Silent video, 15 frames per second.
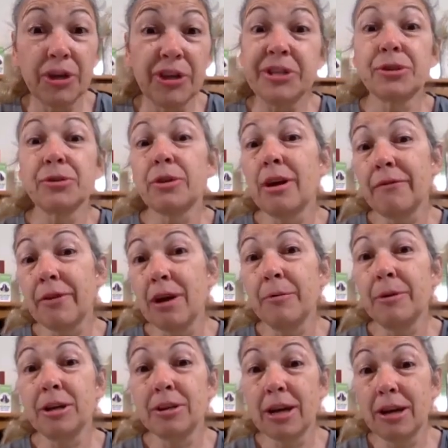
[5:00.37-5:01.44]
He's still got
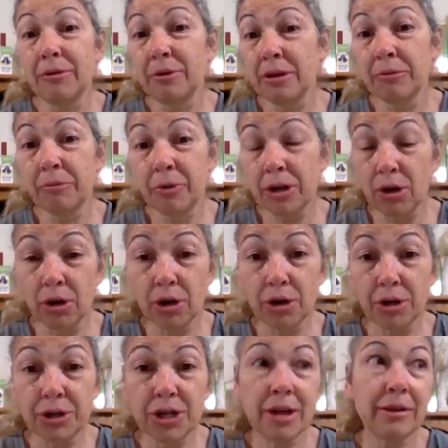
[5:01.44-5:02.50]
vomiting, diarrhea,
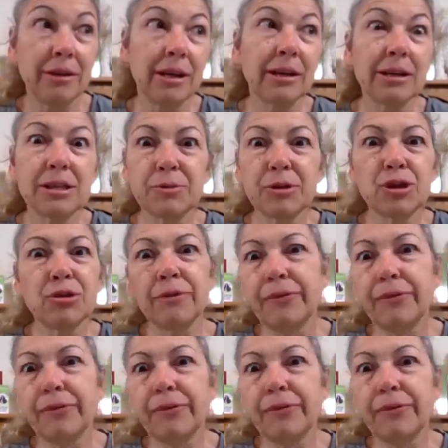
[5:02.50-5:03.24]
regurg. Then I switched to a